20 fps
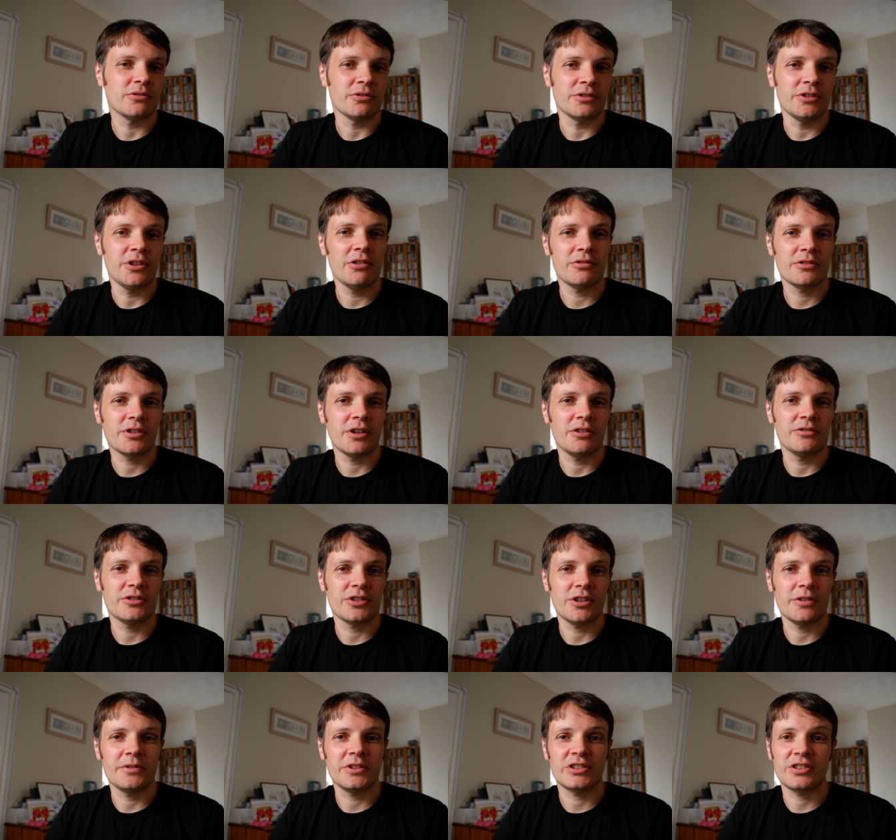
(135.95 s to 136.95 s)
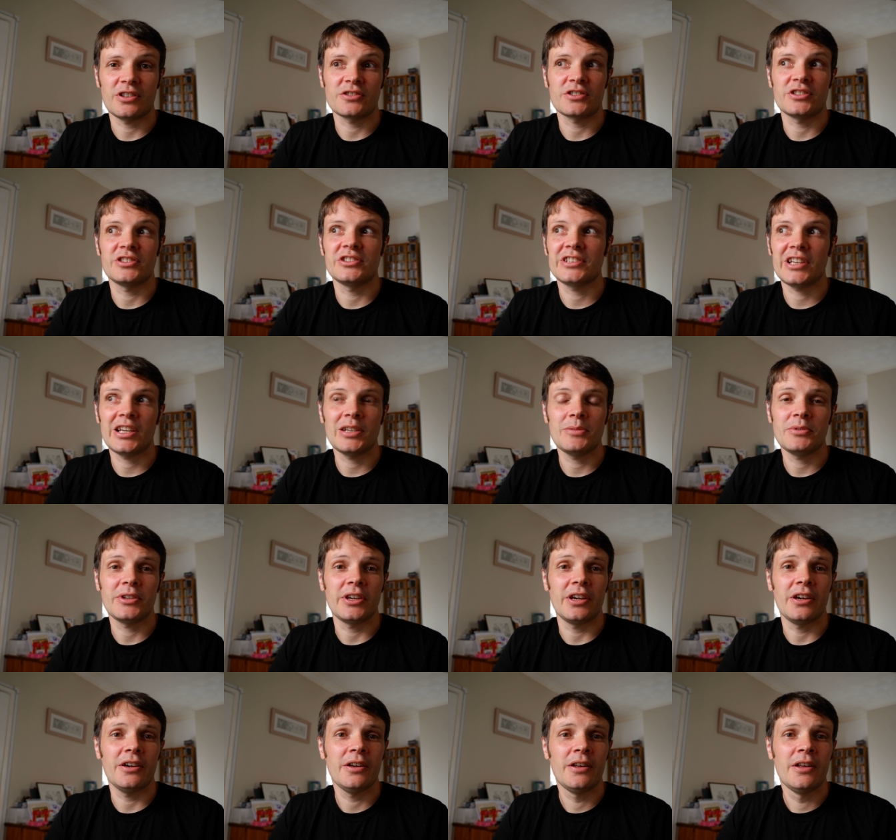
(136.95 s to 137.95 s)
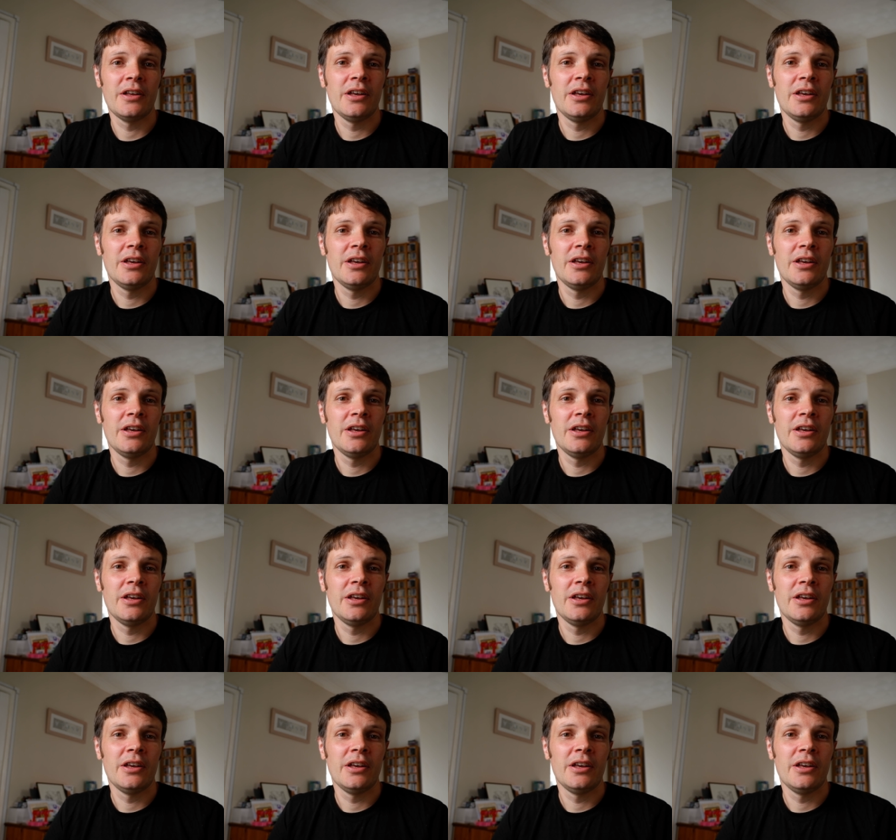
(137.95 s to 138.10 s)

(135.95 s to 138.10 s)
or no code service such as Zapier,